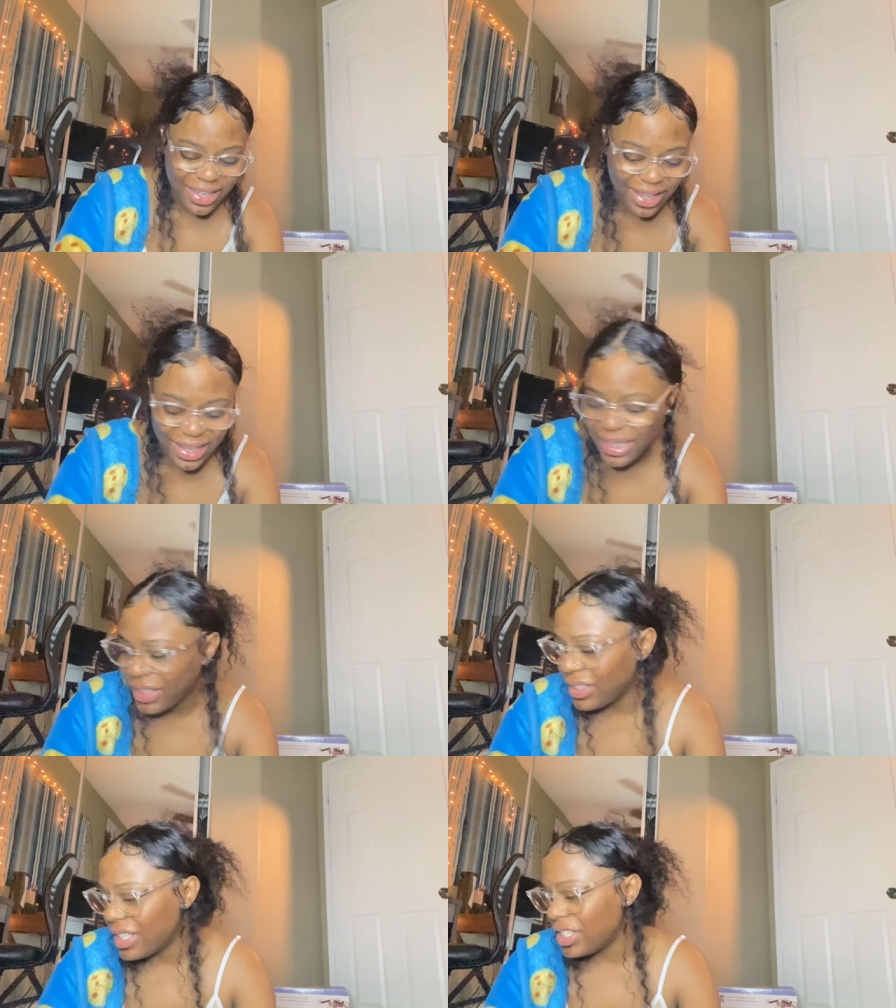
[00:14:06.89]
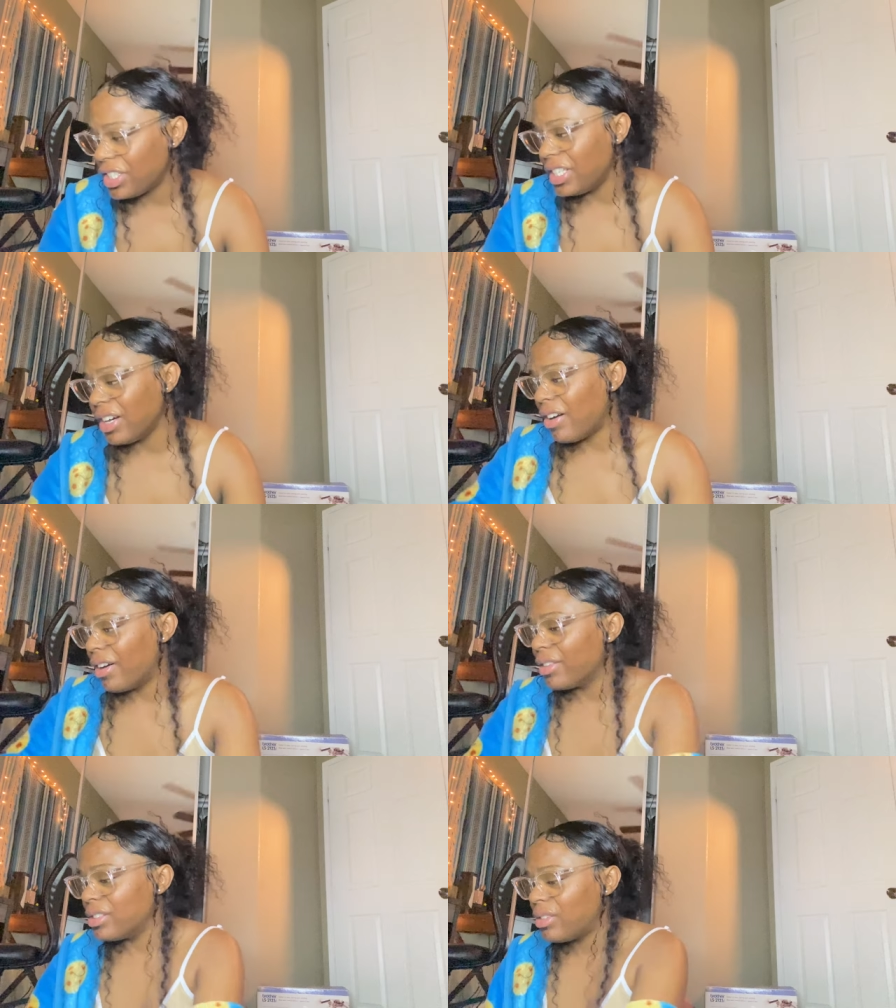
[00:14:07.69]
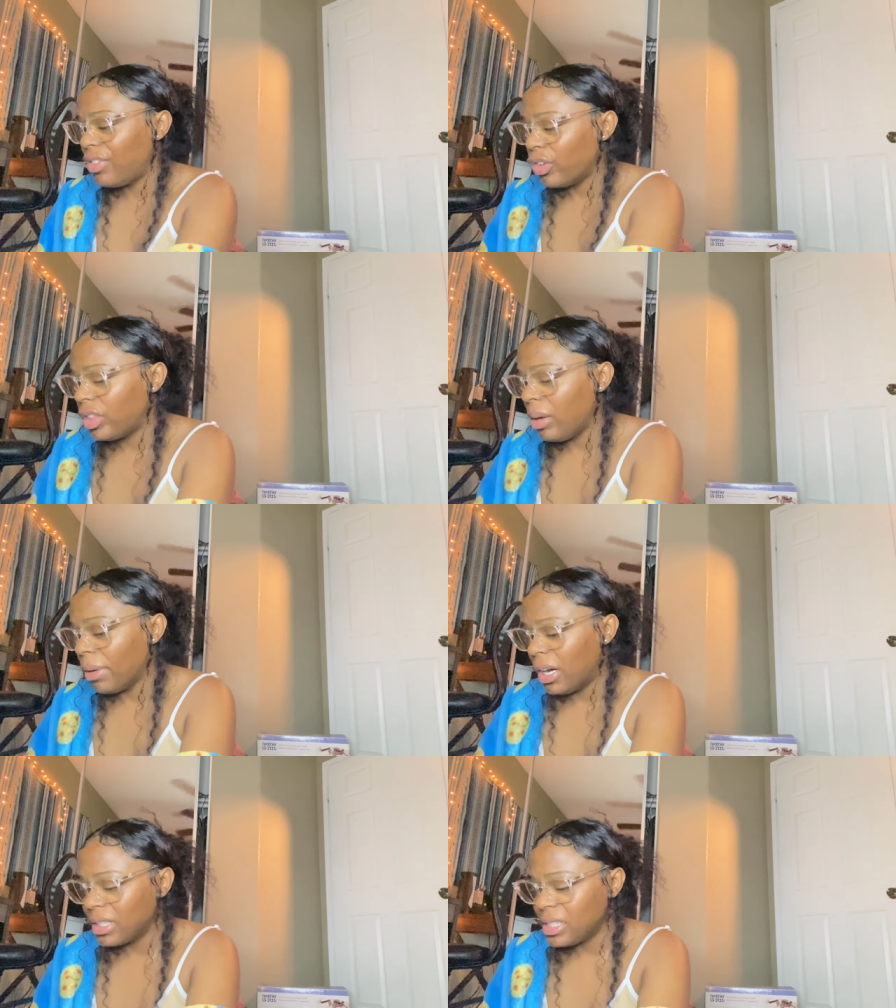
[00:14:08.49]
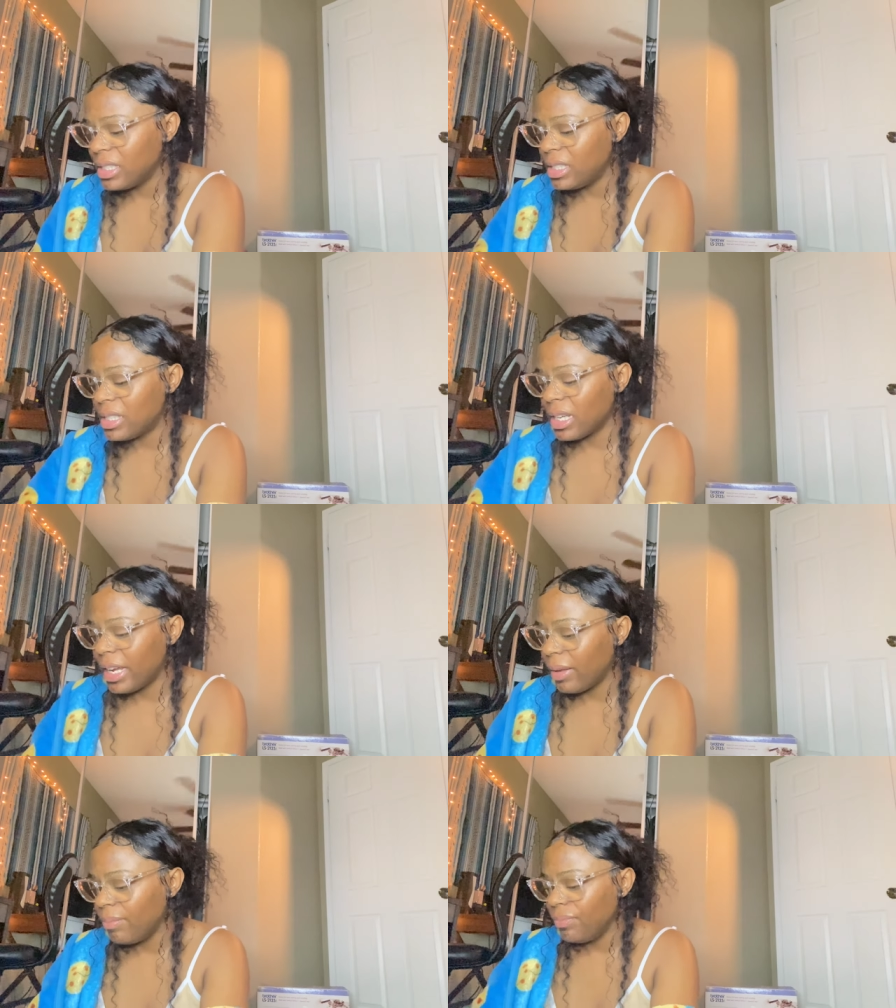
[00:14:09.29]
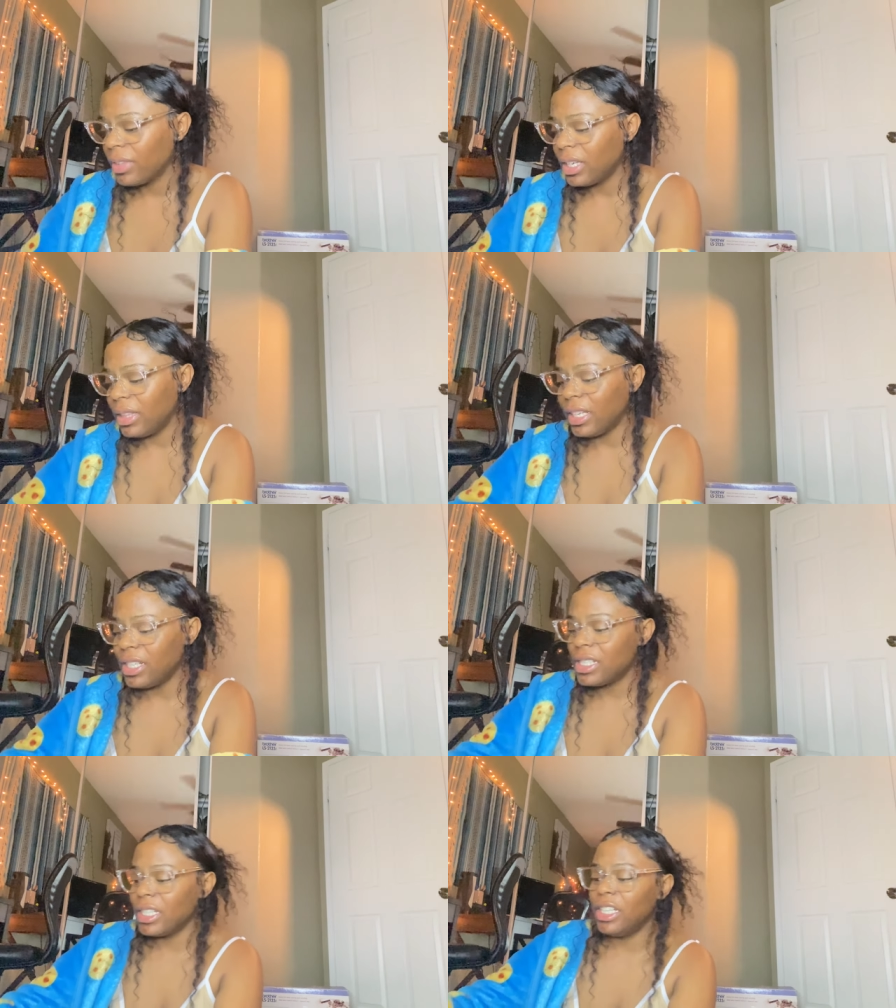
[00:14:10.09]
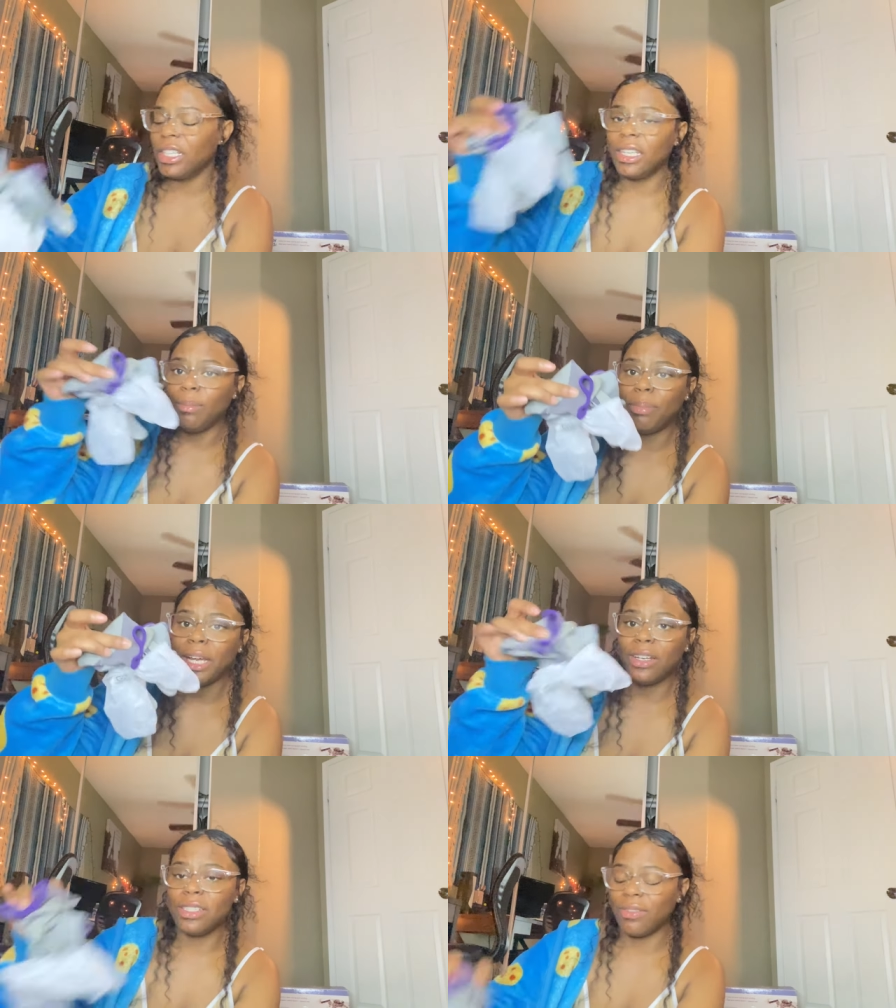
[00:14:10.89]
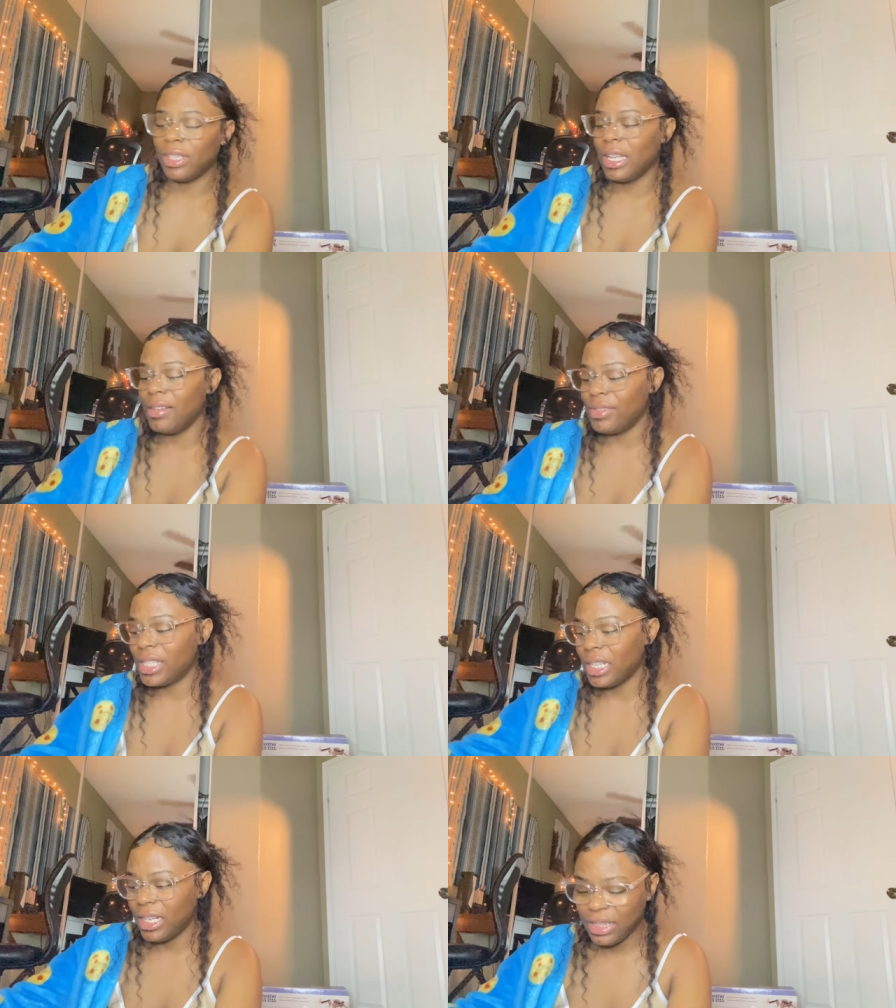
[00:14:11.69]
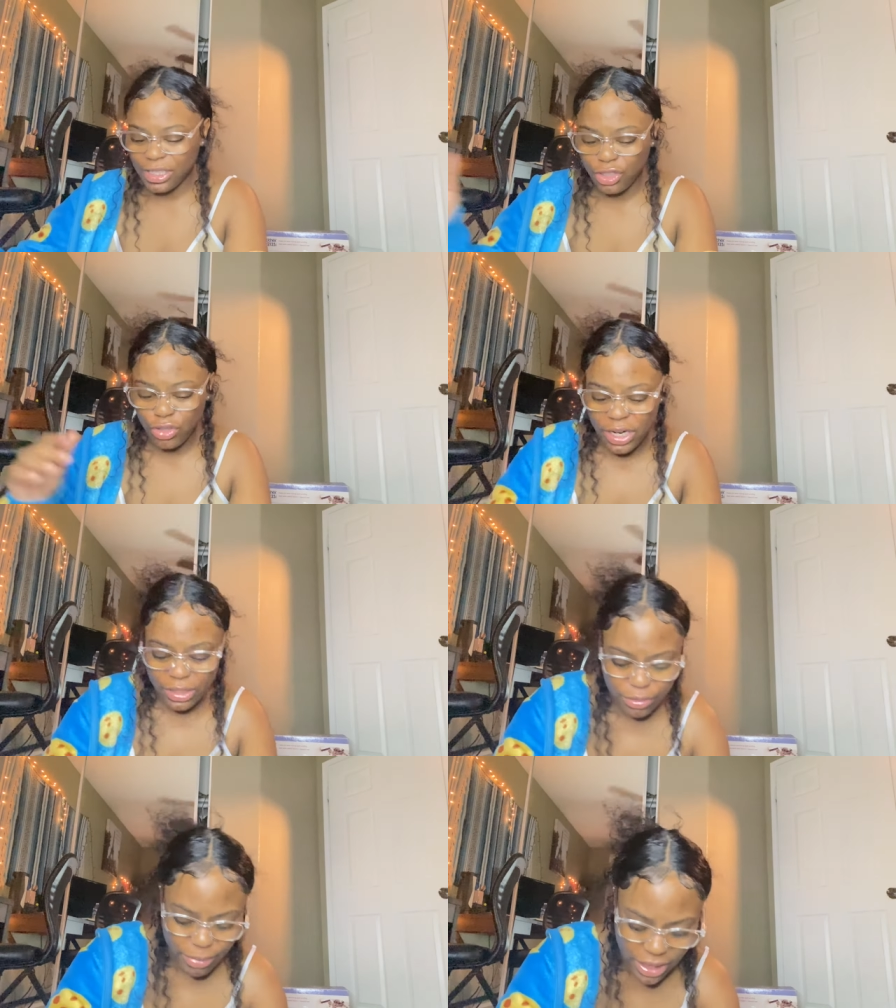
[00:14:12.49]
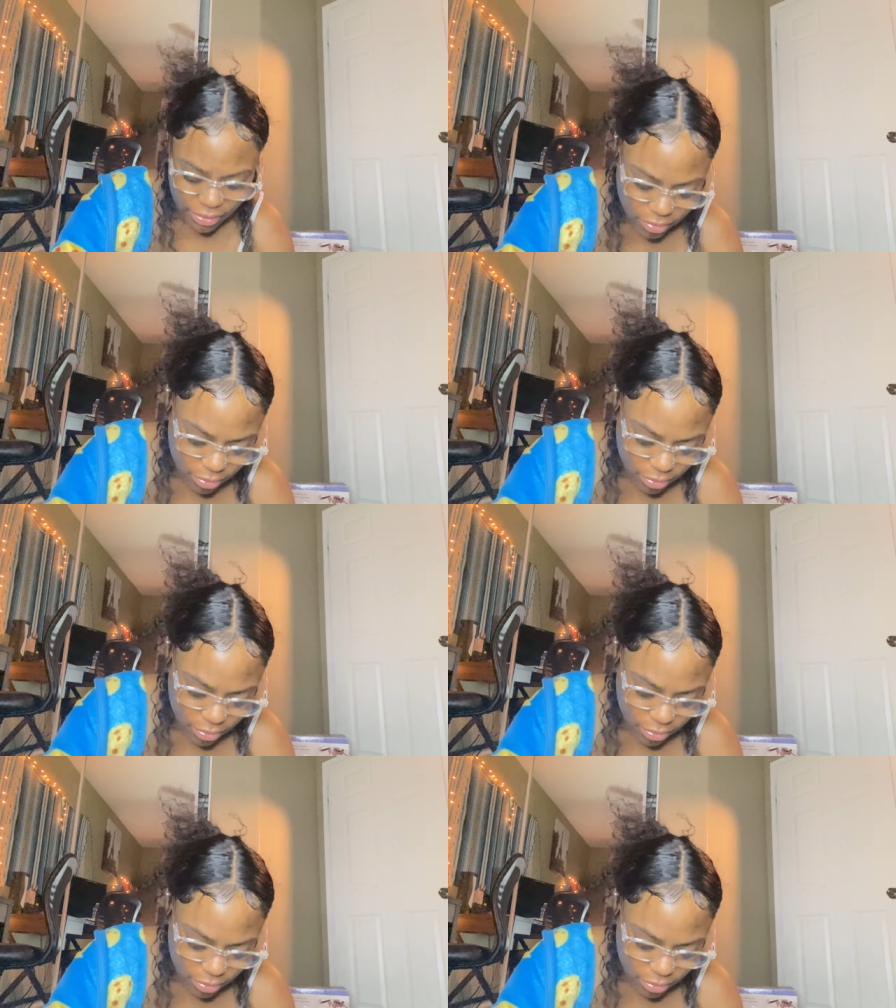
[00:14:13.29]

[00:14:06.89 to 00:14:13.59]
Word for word: and you're touching all those filthy boxes. Like, there's literally pairs of gloves in this trash bag